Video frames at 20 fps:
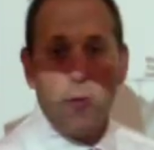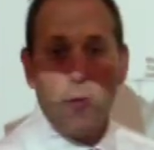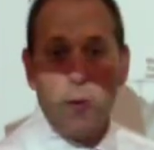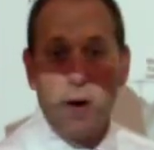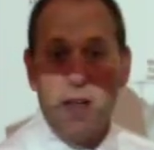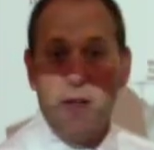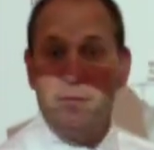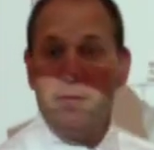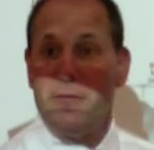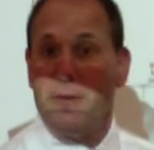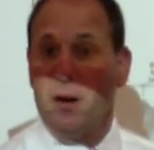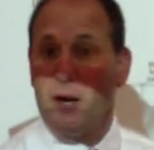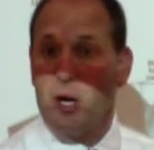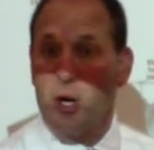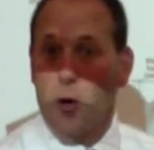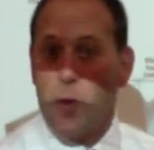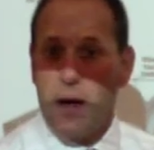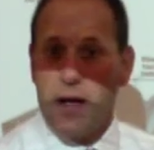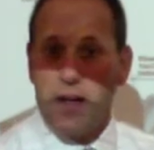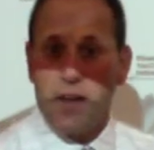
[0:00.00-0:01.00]
reef very
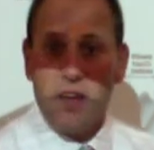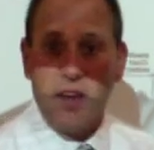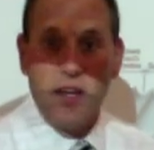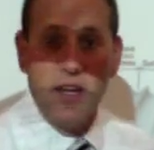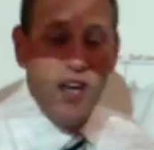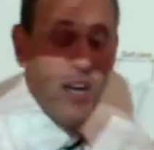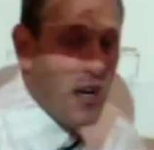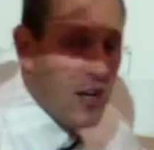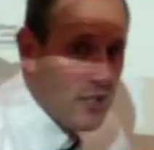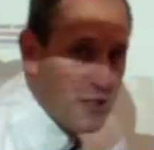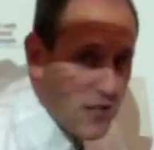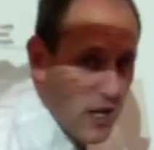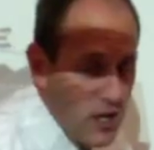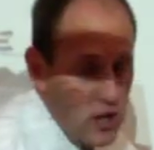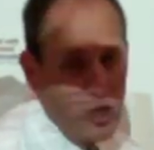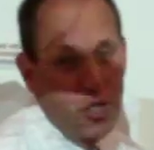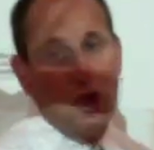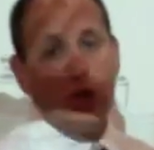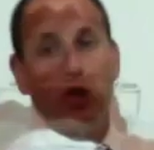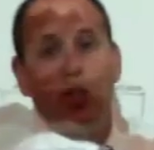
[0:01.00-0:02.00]
quickly, they
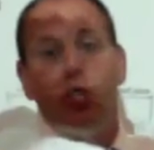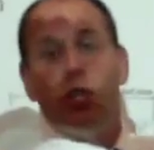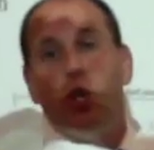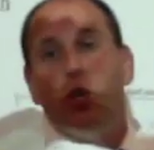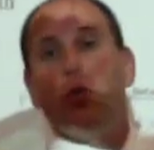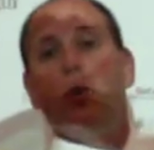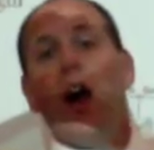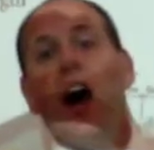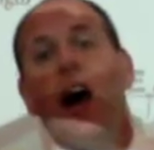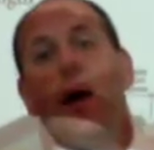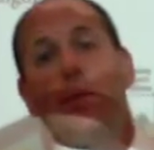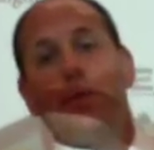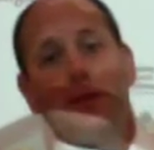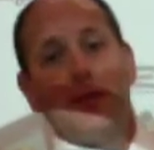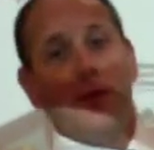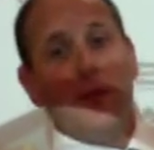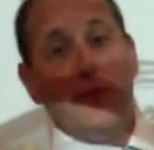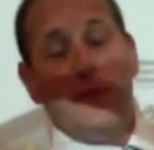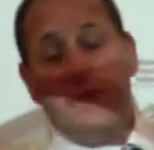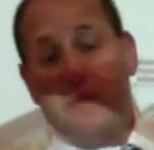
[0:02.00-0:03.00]
shoot up
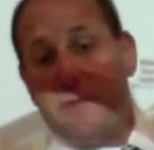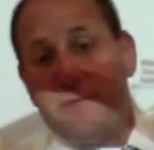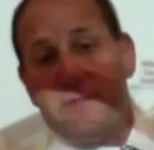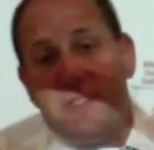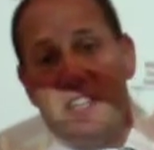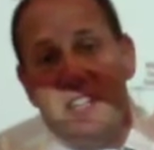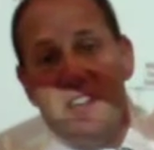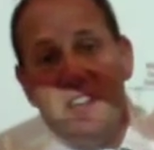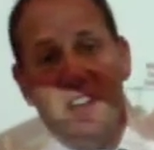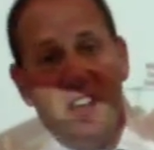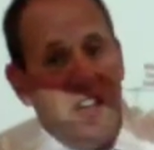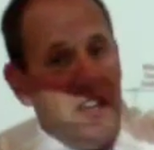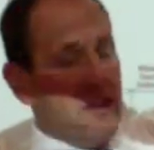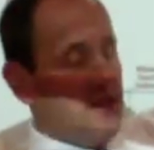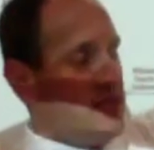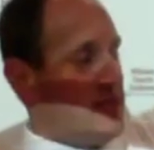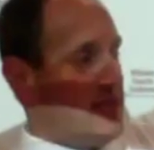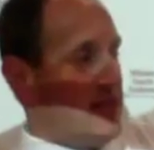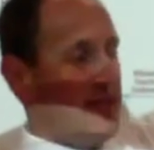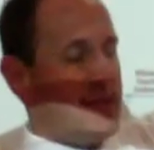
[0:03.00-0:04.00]
to 50,
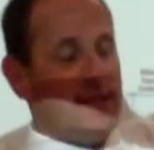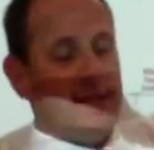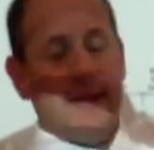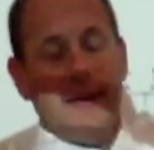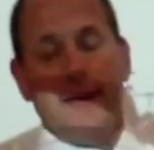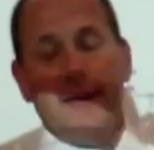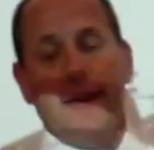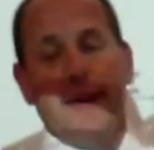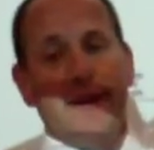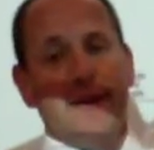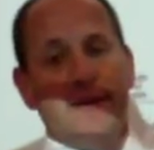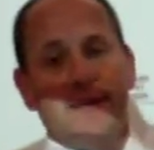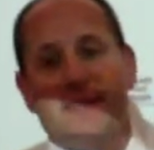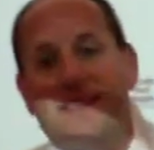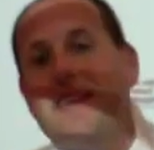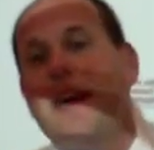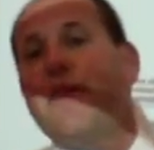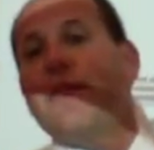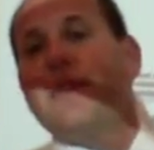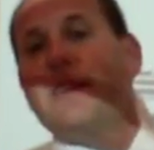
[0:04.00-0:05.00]
60,
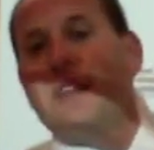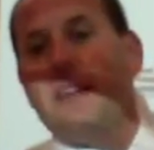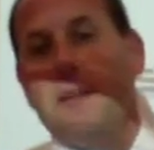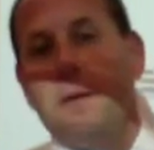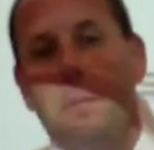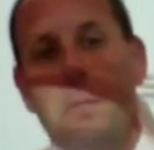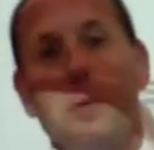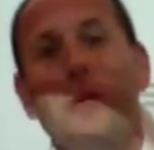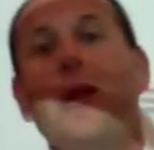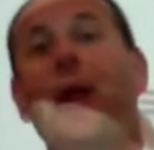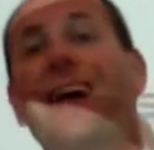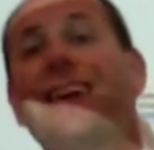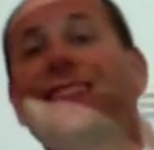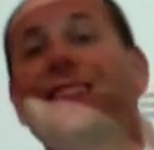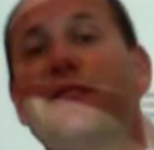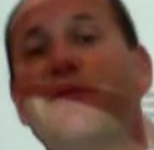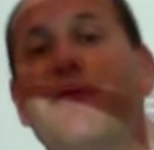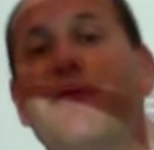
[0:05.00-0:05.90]
70 plus